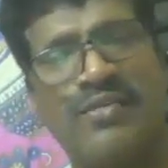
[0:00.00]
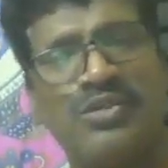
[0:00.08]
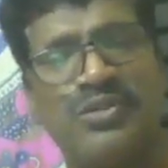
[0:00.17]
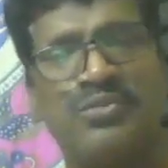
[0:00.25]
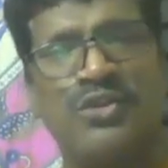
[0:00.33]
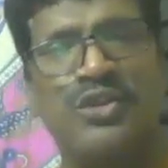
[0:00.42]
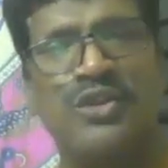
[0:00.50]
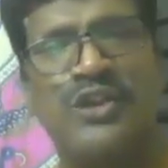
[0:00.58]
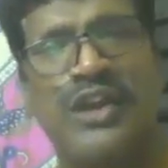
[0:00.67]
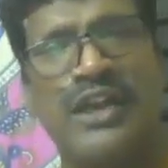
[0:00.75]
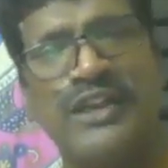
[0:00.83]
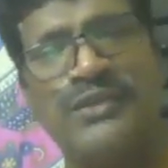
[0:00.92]
with more
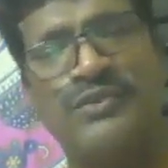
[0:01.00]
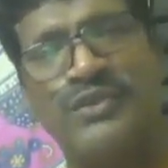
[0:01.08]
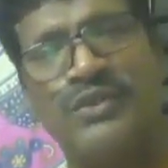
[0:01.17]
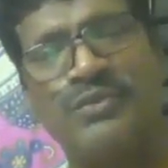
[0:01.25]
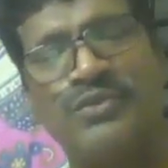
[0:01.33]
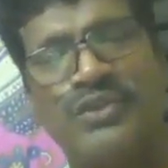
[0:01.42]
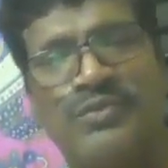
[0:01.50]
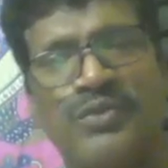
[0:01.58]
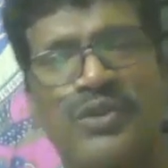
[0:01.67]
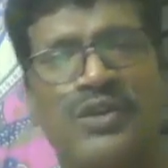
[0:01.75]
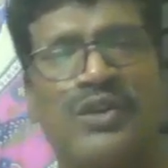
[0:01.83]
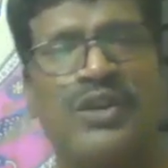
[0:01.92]
kindful, with
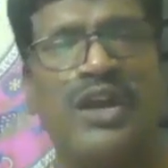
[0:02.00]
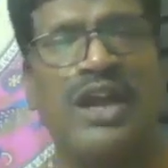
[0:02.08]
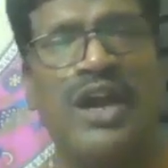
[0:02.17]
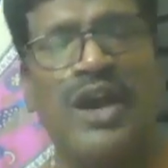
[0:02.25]
more